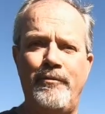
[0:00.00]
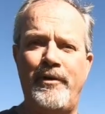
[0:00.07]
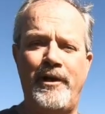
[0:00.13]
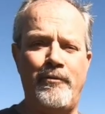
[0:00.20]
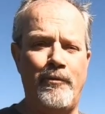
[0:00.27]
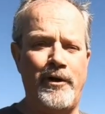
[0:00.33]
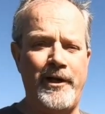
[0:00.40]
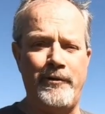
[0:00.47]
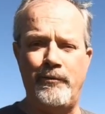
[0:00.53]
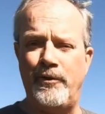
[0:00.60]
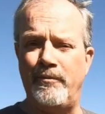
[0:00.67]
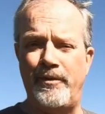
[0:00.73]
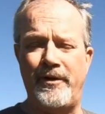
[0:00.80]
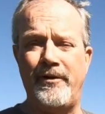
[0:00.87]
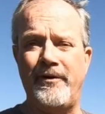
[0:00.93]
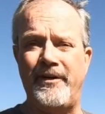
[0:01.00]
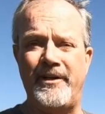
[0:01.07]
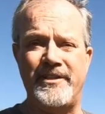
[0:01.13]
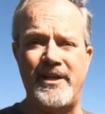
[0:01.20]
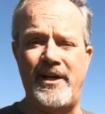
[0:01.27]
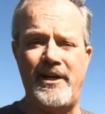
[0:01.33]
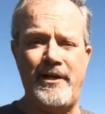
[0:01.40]
make wine one barrel at
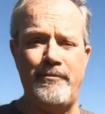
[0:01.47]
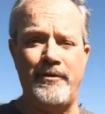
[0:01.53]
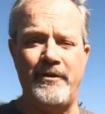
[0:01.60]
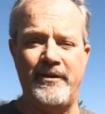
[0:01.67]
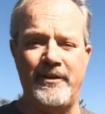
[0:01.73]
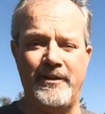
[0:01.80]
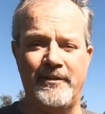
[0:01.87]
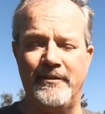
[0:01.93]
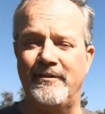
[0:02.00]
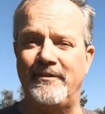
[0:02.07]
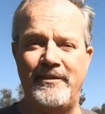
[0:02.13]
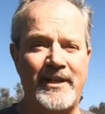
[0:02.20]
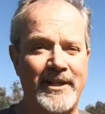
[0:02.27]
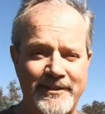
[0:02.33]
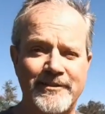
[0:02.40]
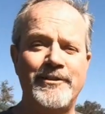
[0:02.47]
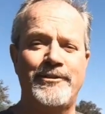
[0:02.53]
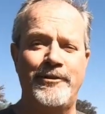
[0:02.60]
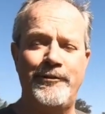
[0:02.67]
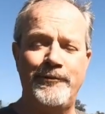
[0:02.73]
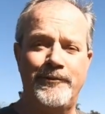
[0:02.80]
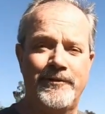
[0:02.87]
a time, and that's the truth.